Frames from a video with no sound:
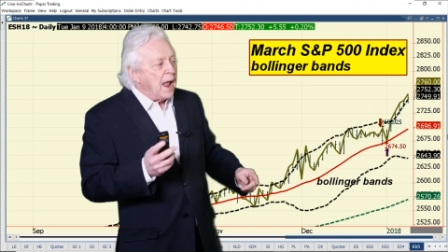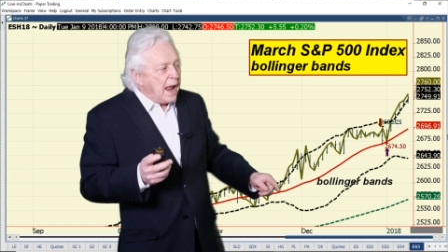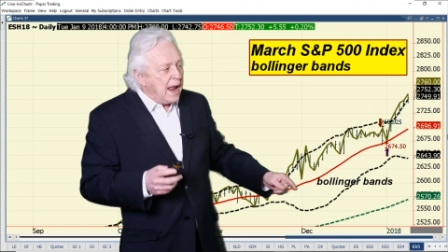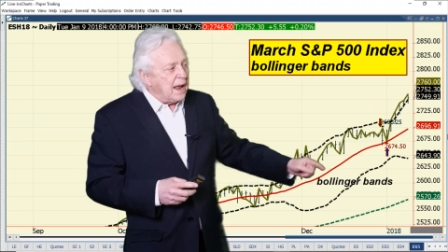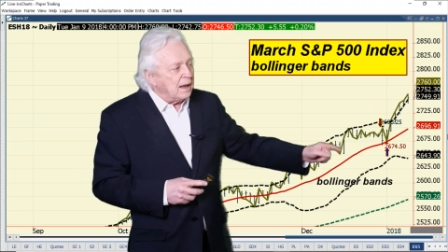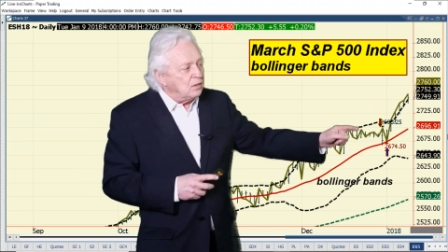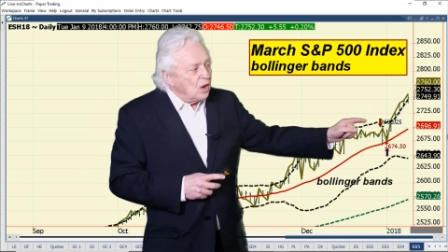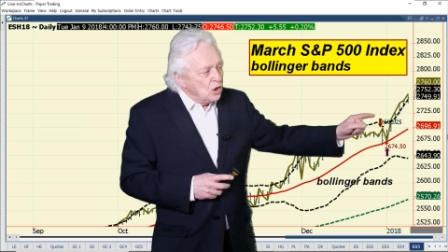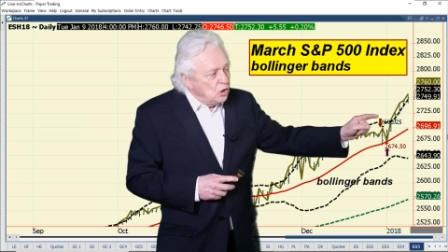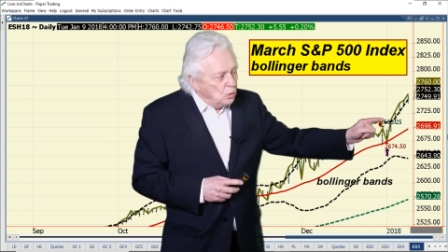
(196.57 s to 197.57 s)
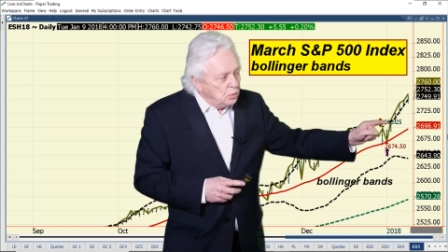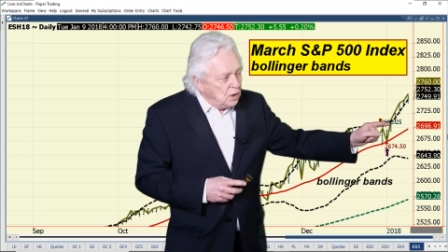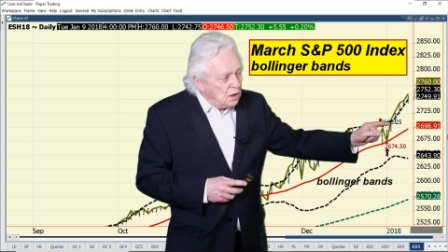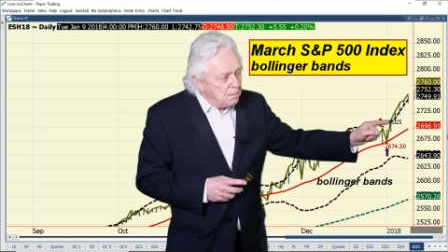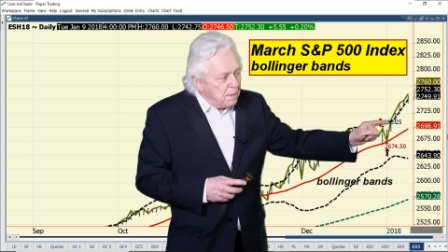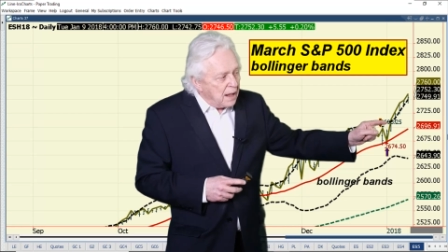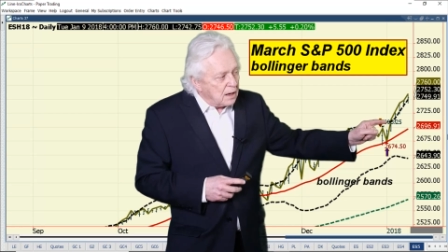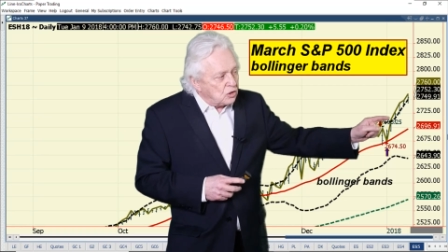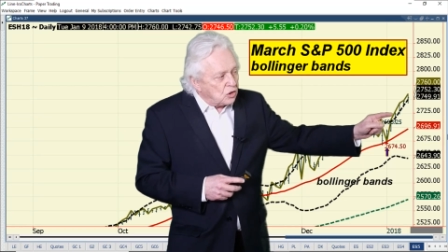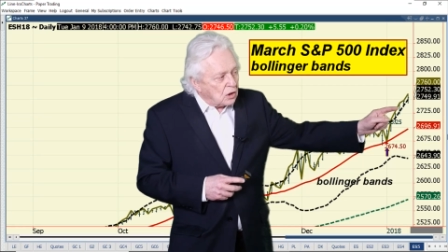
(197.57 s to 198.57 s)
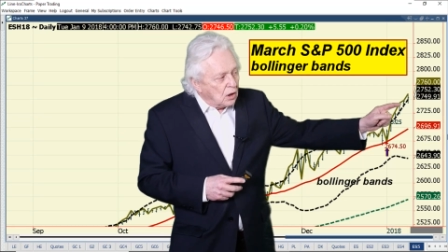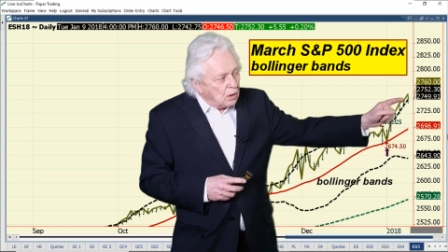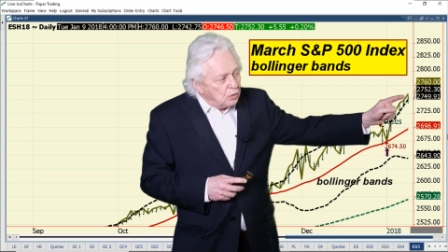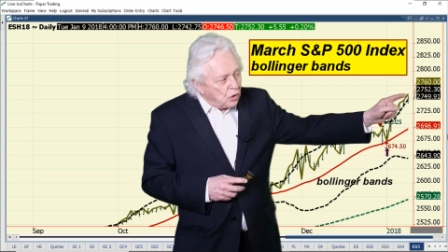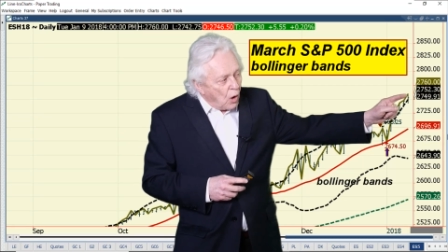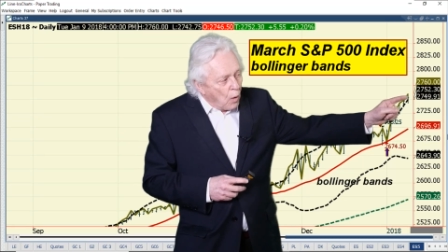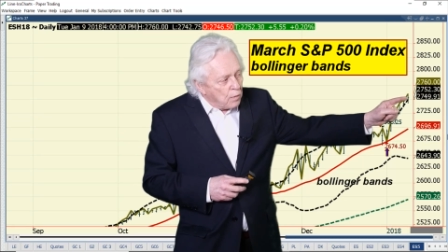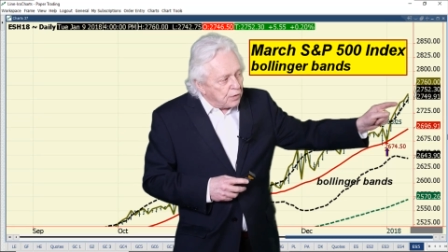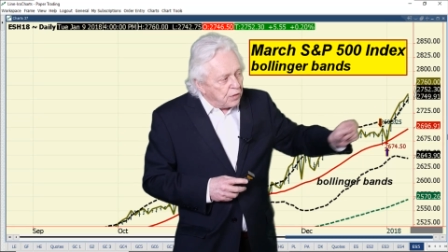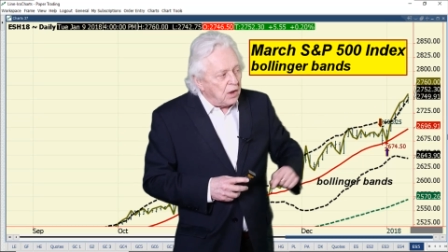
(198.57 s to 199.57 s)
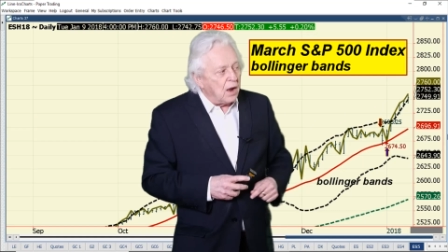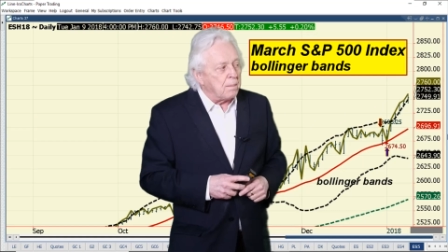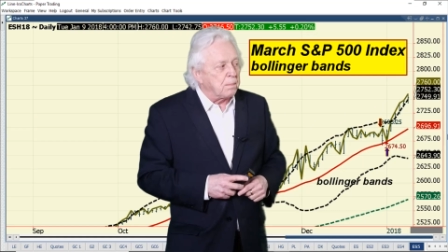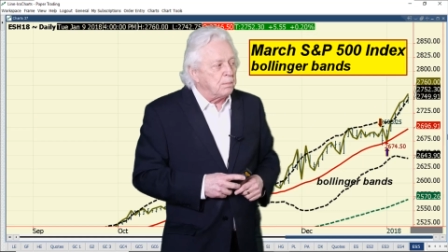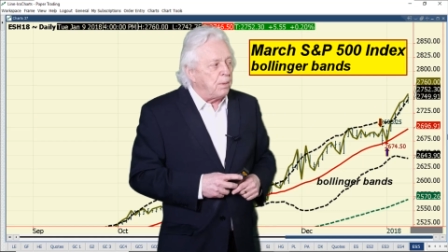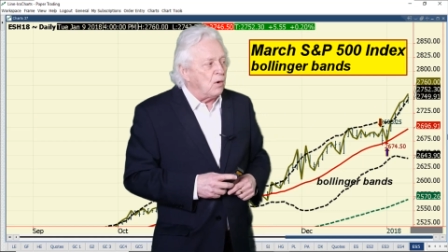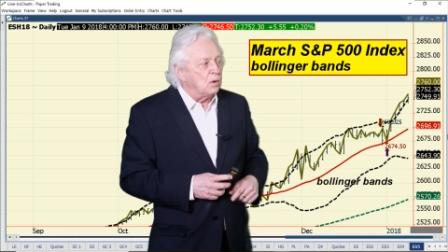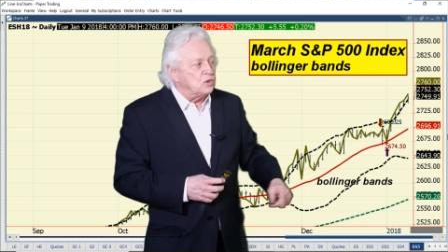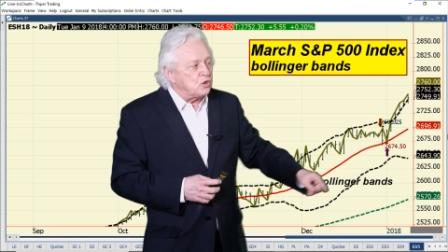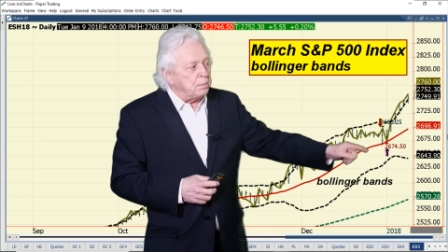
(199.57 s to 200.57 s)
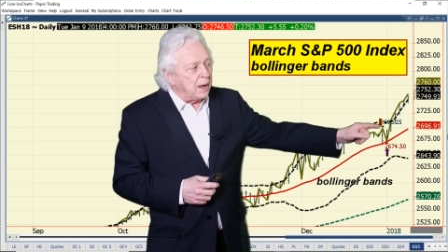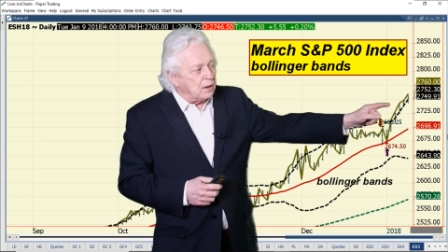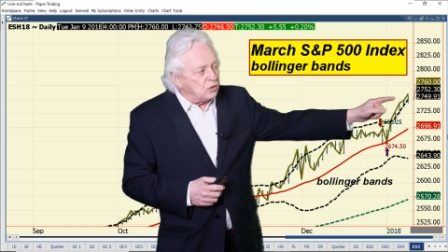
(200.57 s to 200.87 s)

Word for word: And you did manage to close over the upper Bollinger Band.